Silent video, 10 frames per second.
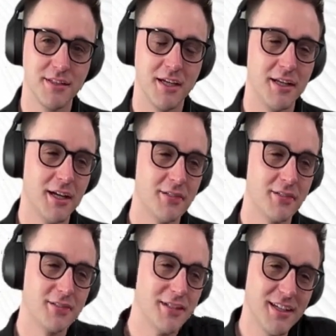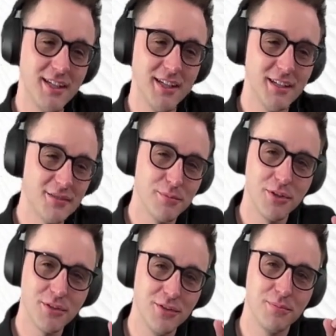And not just
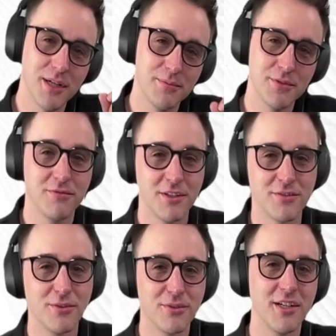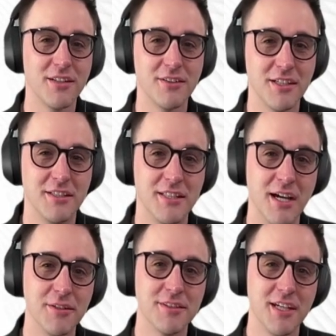small, cute problems you can fix. No, like
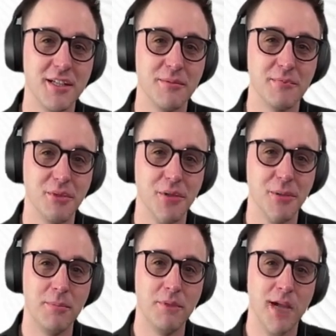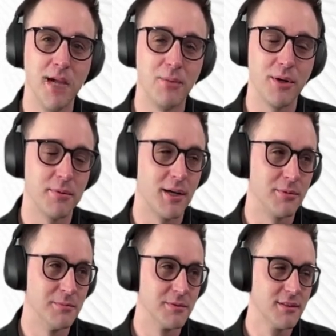devastating blow up on the highway problems.